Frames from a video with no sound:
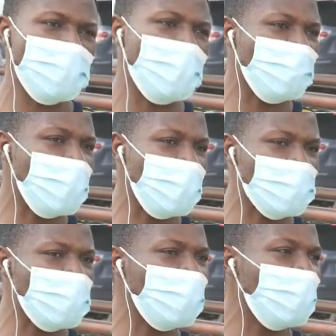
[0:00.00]
of
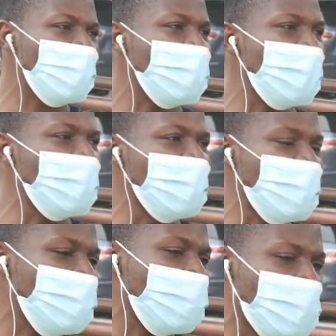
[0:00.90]
course, we would not say the
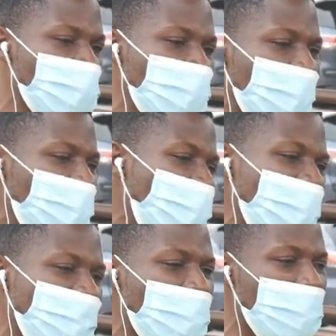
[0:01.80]
Ijebus should now go
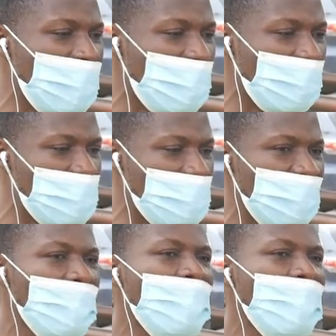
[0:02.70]
and form a country.